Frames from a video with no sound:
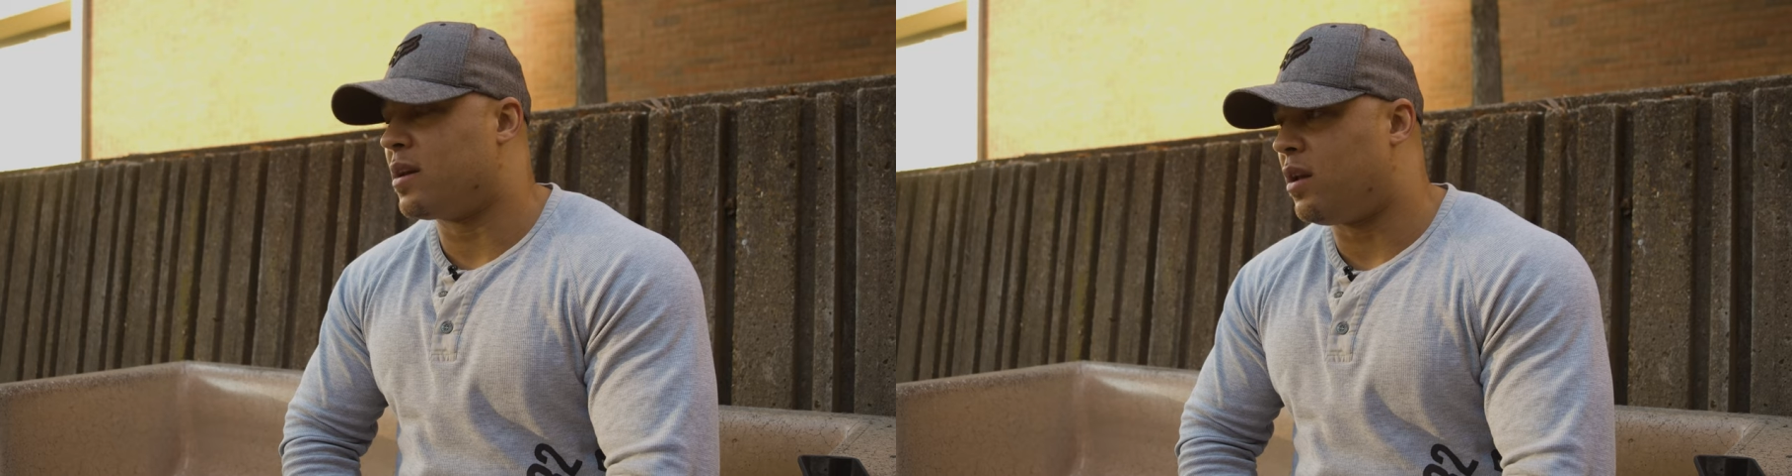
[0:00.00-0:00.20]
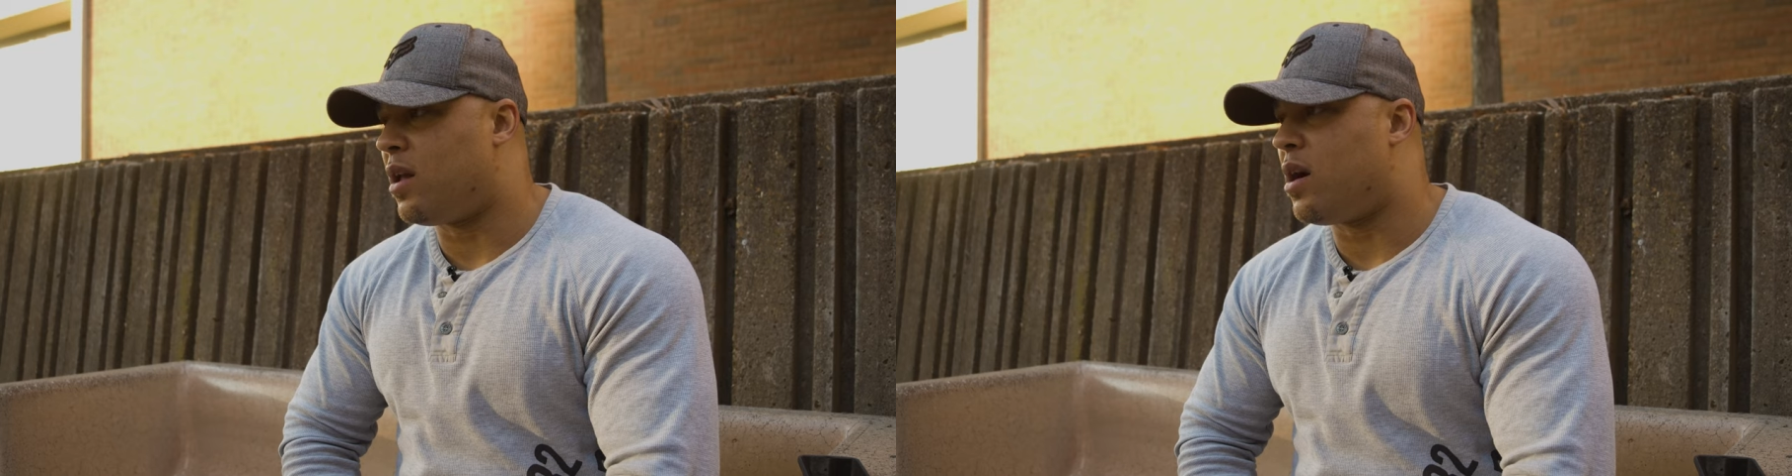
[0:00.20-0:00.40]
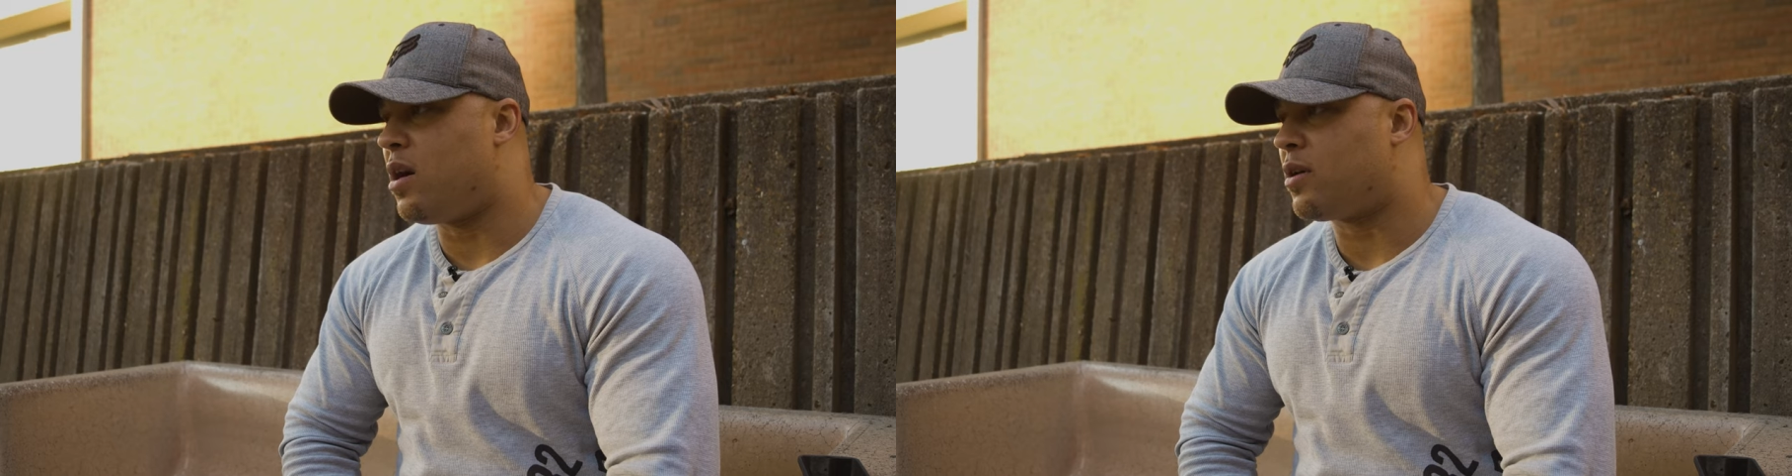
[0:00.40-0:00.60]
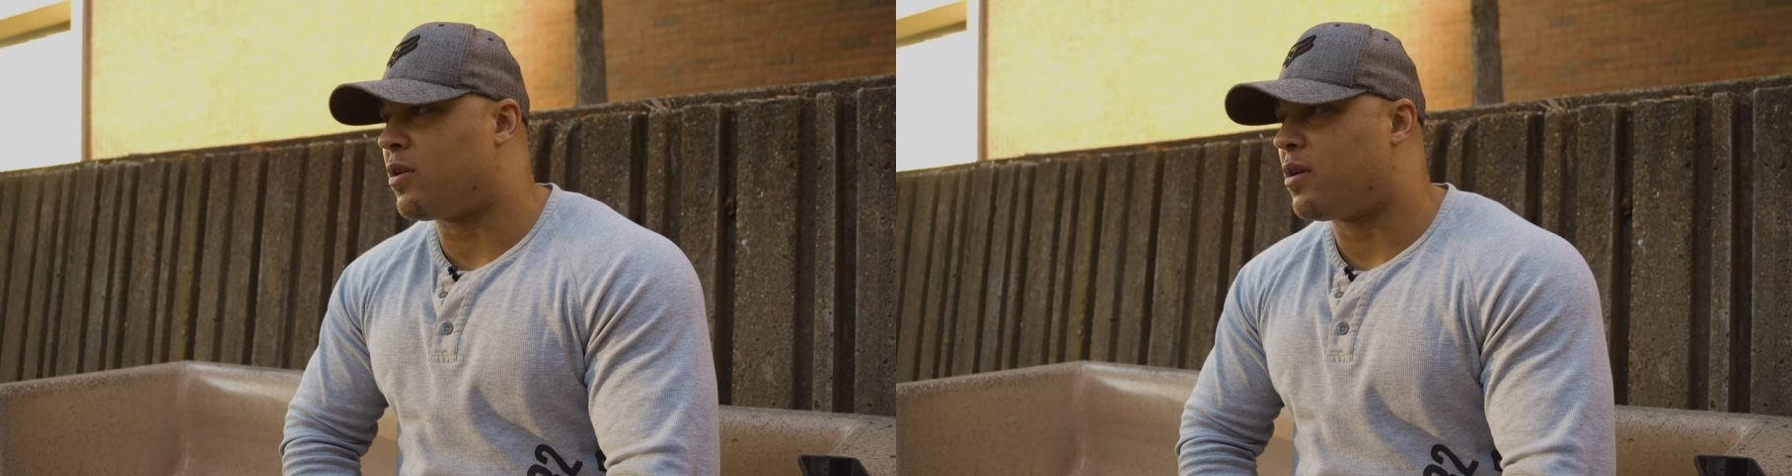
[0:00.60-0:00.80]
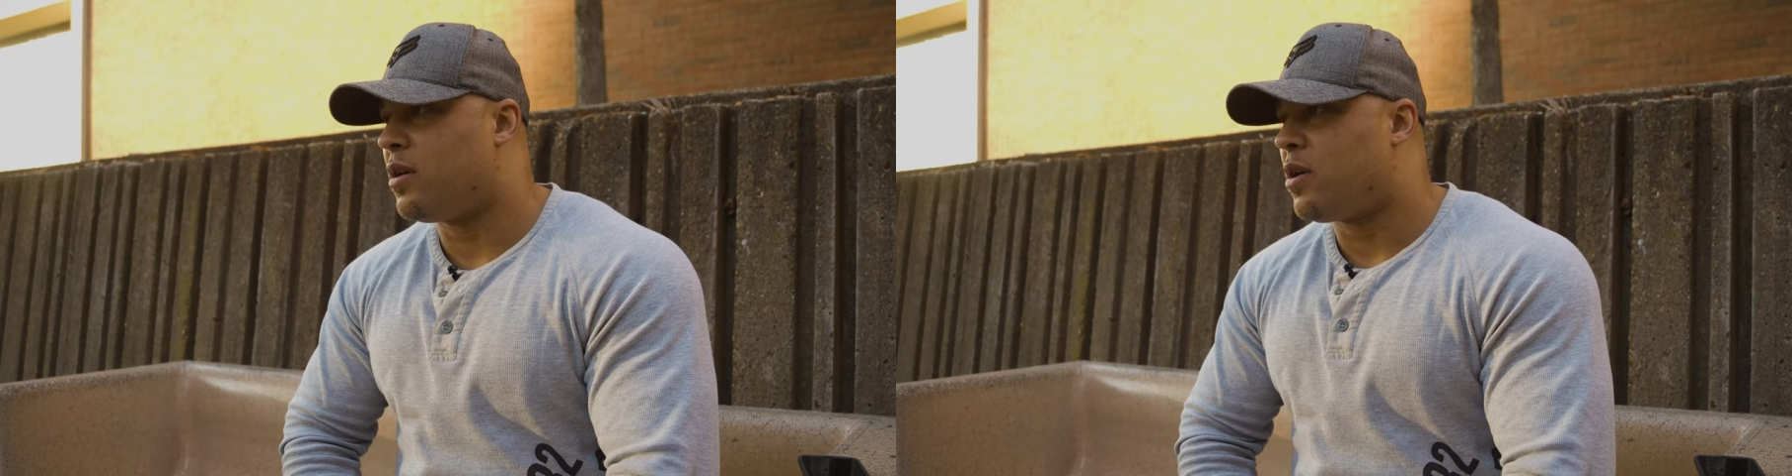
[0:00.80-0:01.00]
along
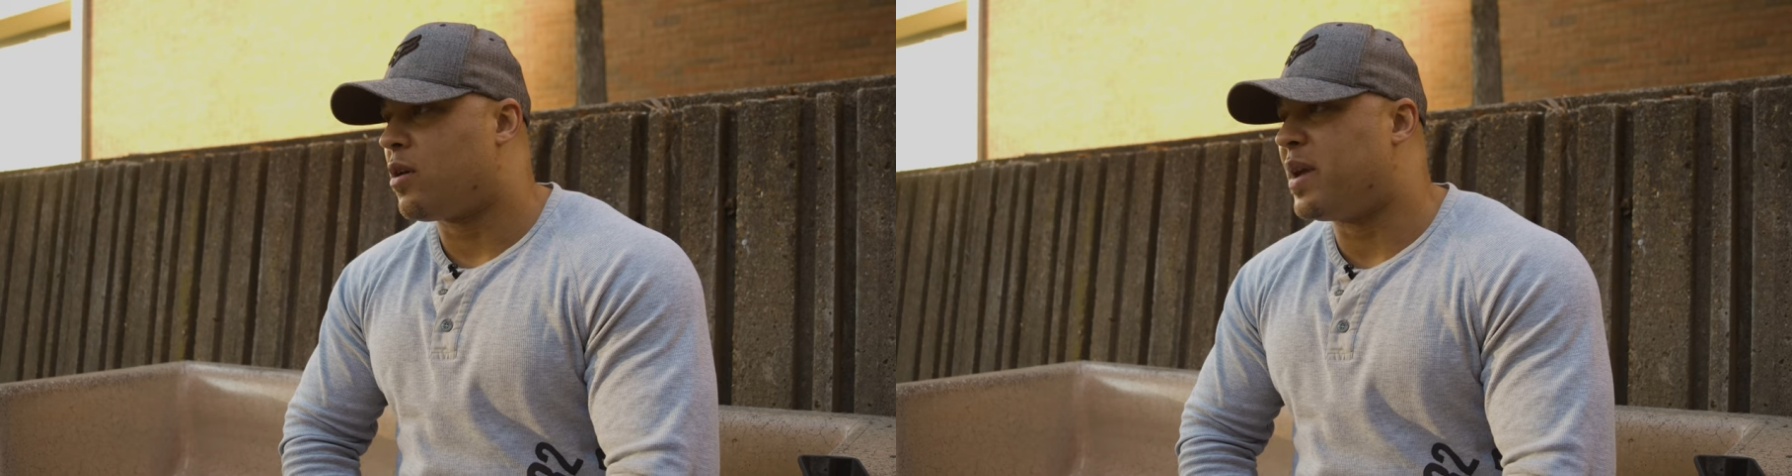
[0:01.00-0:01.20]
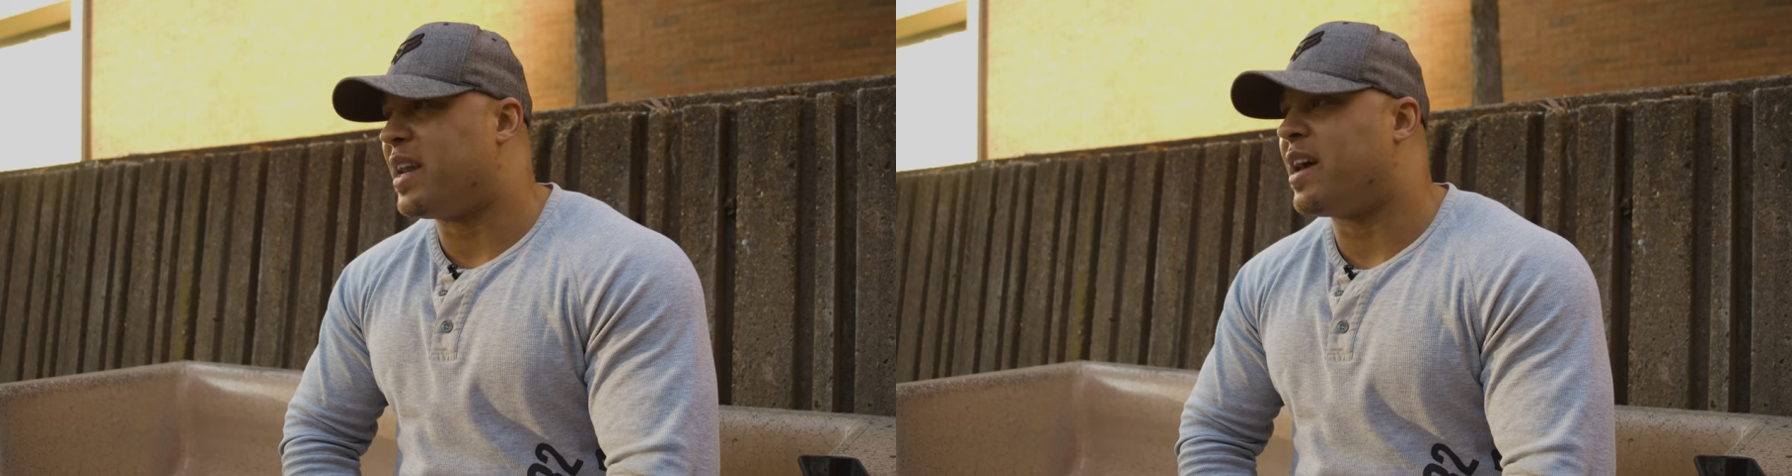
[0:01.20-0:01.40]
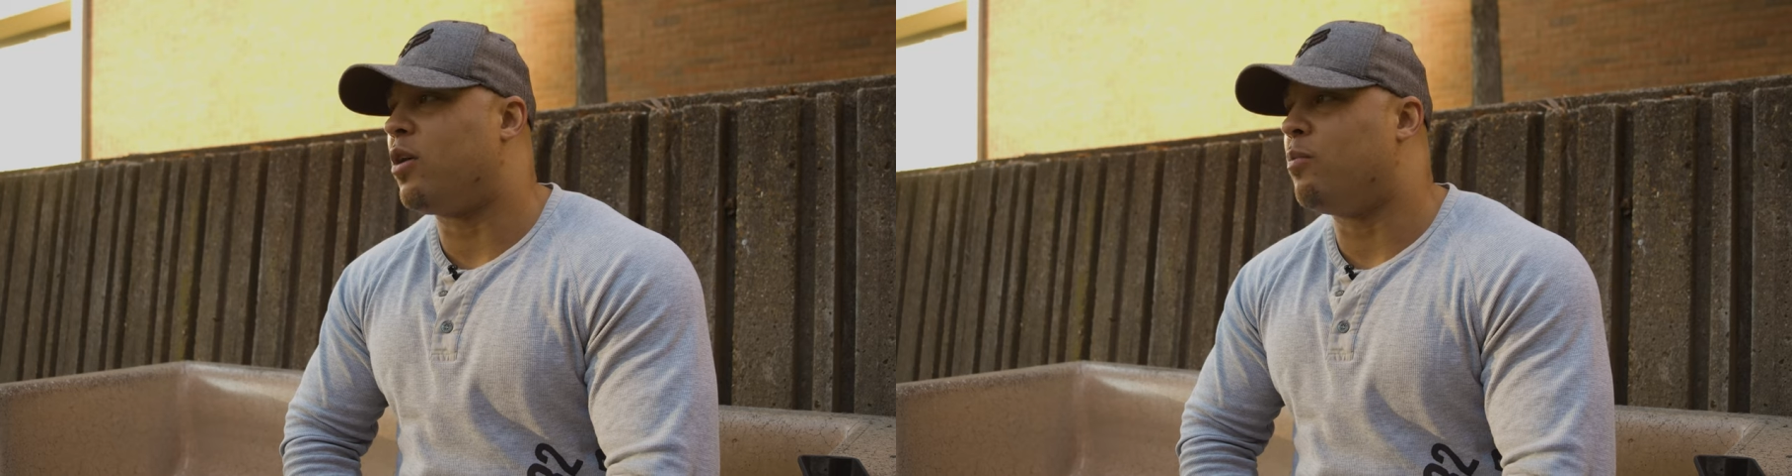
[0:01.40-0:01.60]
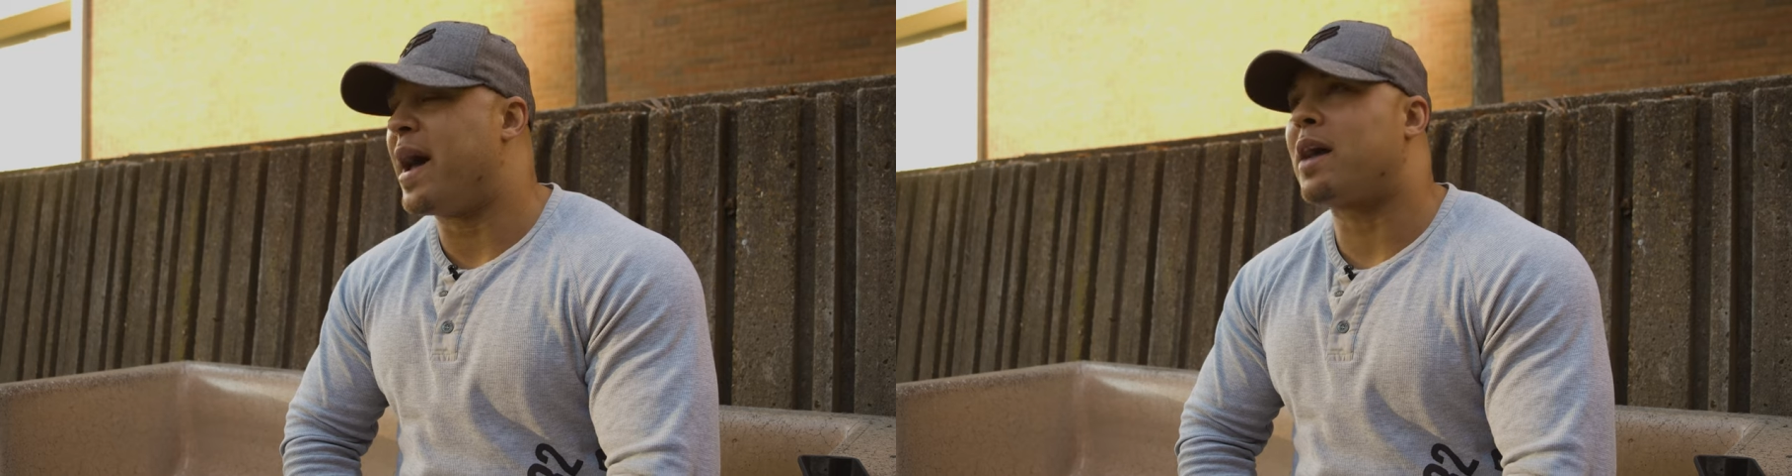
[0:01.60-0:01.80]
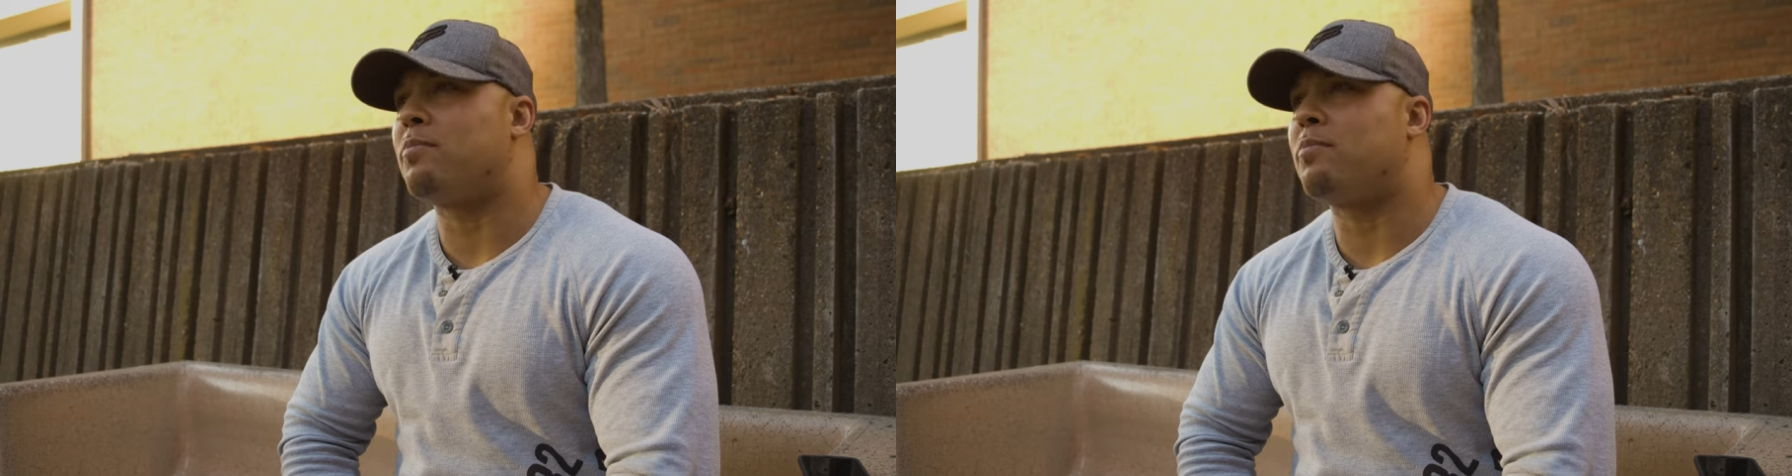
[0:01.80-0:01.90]
or being held back